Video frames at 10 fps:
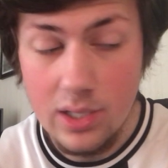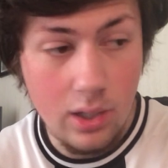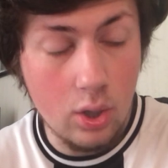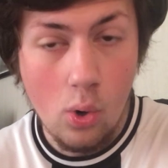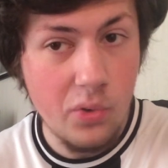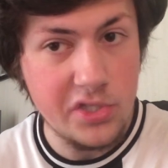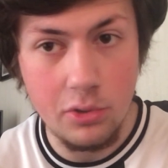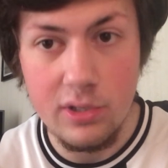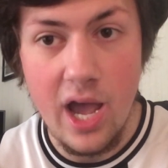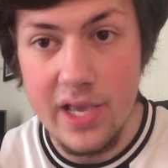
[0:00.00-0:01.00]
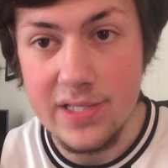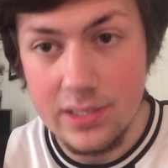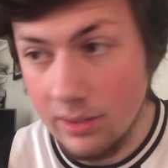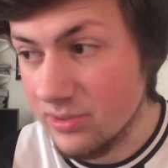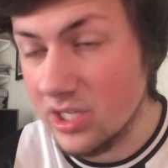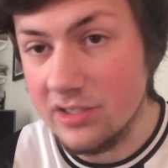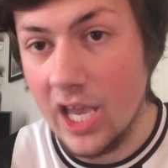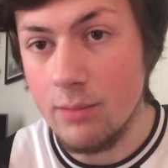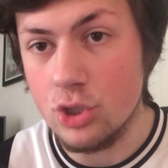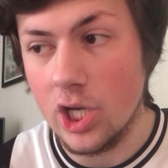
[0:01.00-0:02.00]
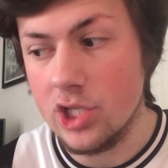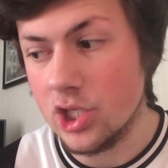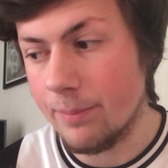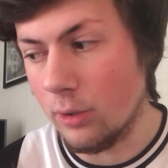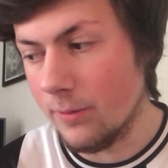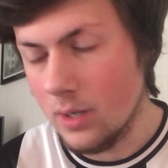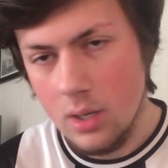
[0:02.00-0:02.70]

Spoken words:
Of course, that is obviously a game changer, but